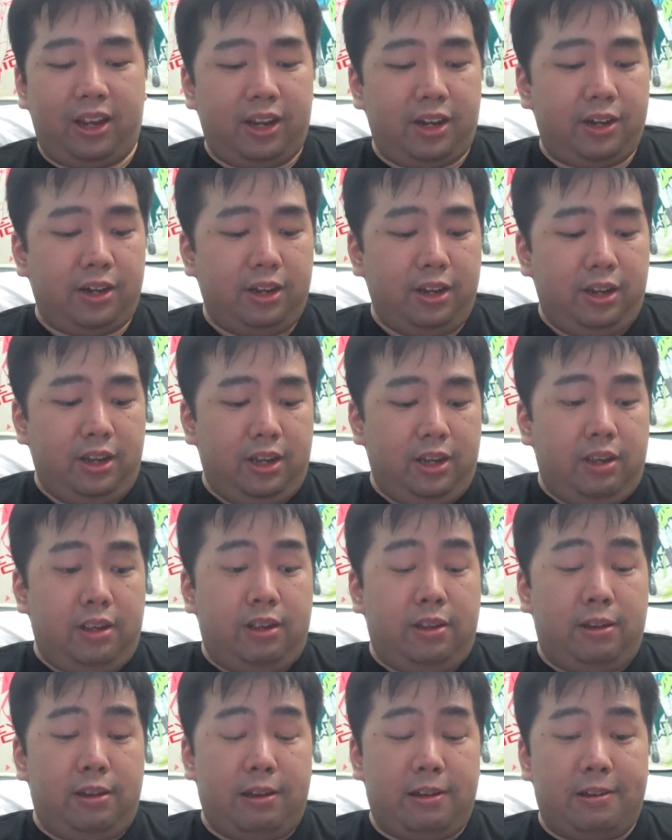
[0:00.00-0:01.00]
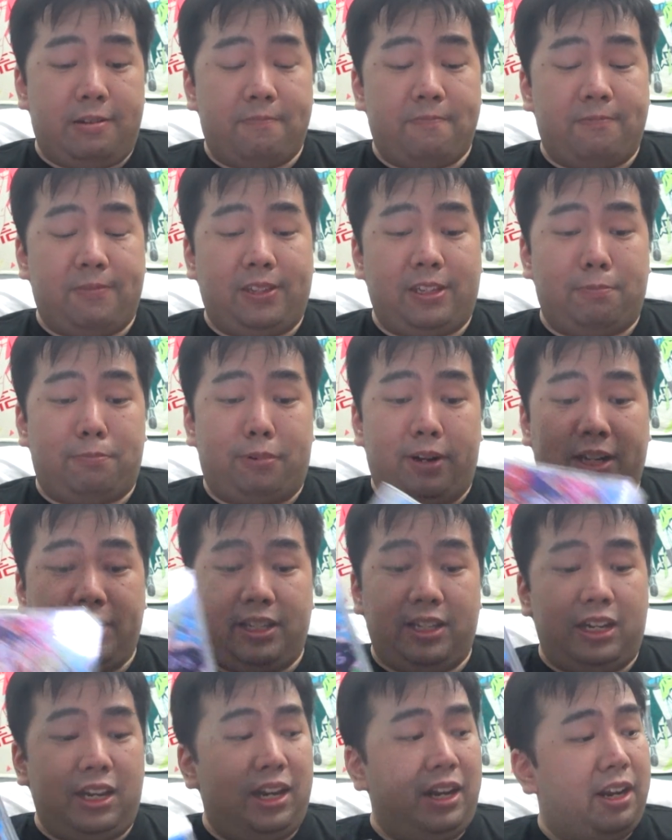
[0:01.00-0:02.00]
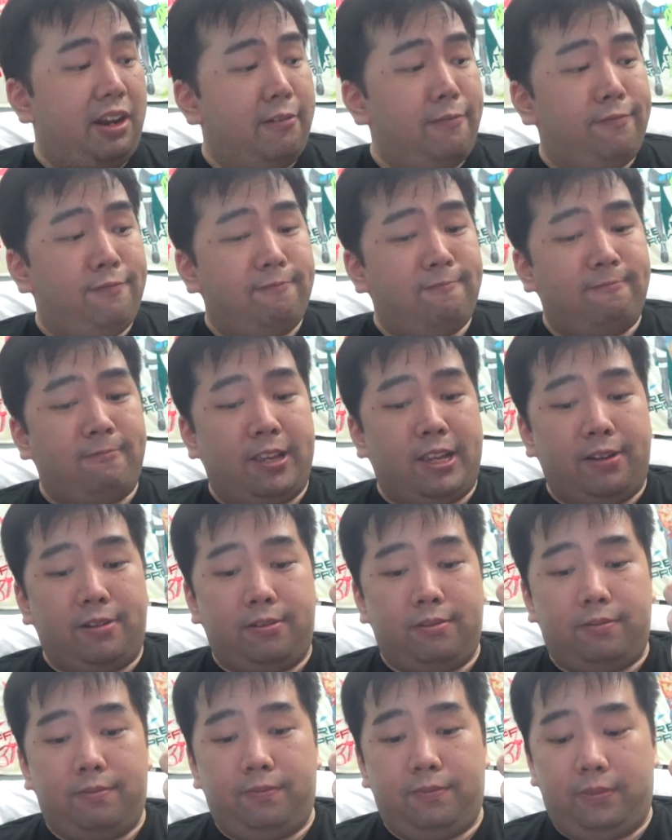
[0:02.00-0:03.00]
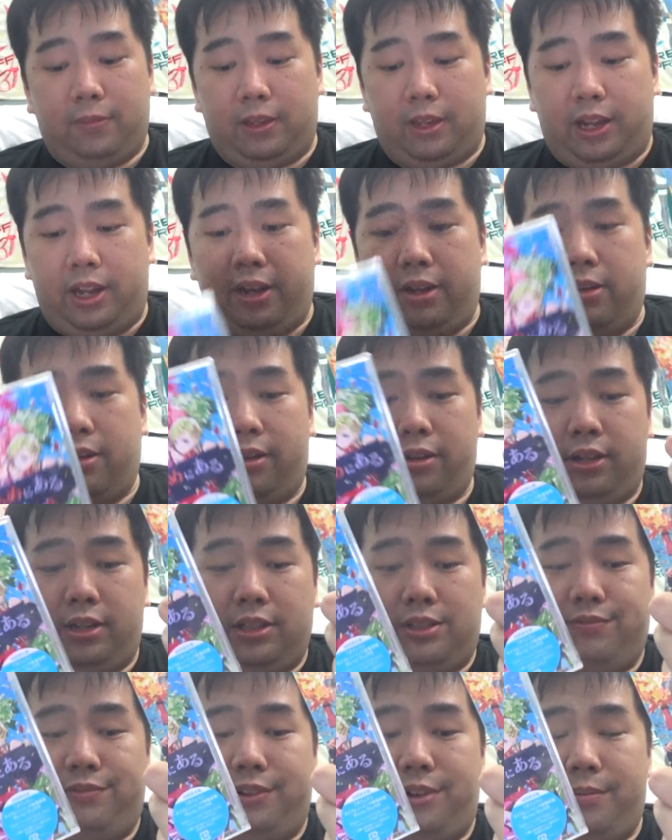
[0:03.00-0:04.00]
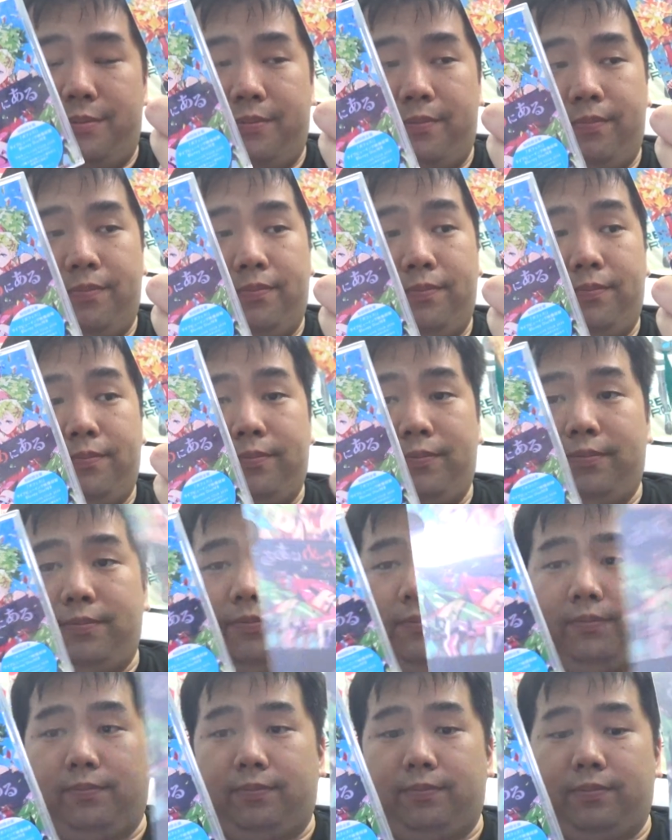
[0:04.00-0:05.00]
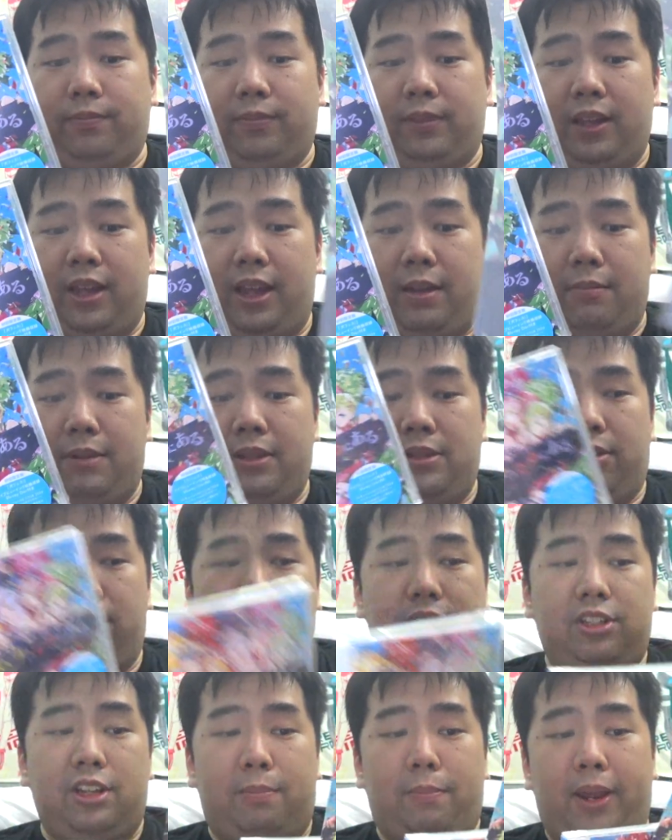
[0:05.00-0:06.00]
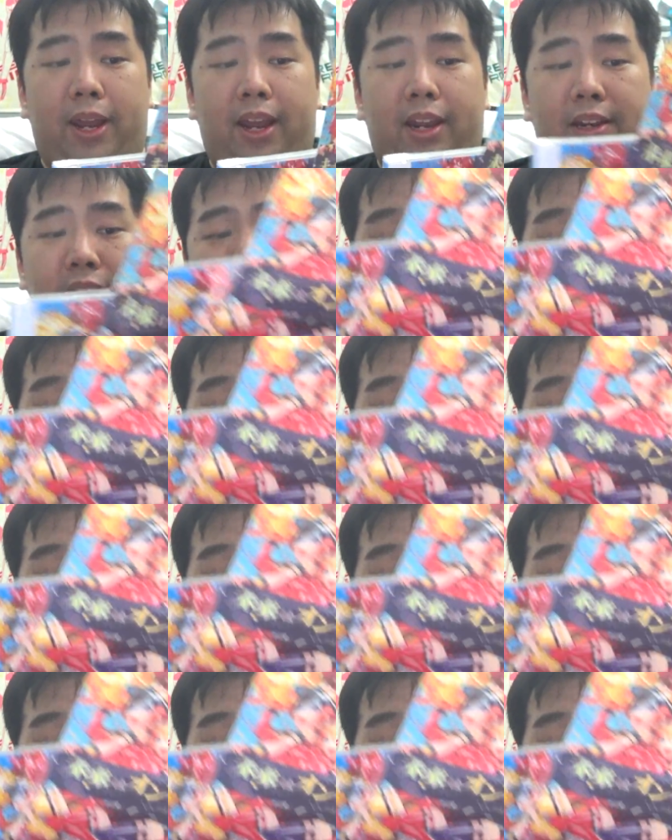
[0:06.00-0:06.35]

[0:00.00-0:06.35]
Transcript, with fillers: And Um, surprisingly enough, well, I got this from Amazon Japan.